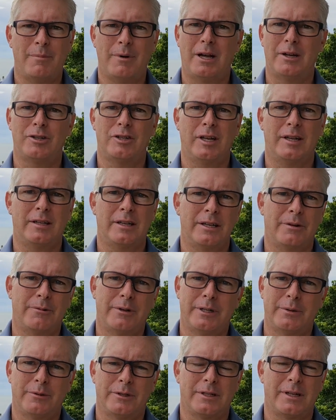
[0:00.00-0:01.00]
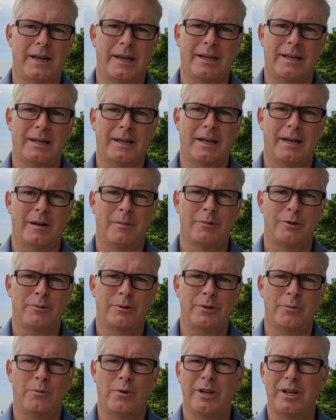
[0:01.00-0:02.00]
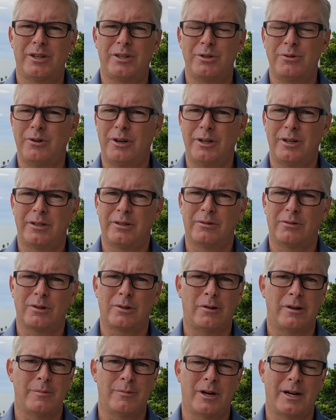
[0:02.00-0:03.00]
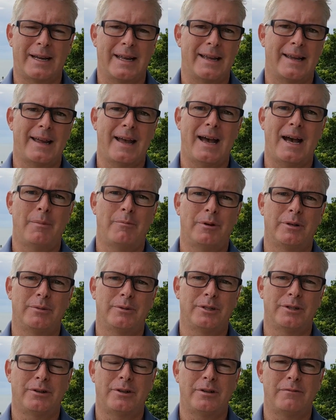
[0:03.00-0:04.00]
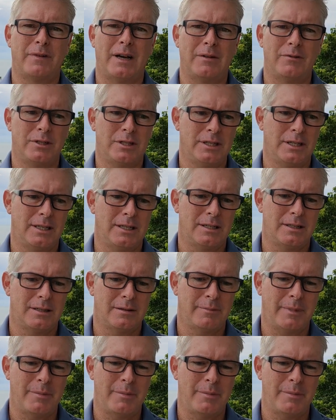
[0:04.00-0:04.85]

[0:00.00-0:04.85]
I bought Chainlink when it was like between 1 and 200 on CoinMarketCap, when it was 35 cents,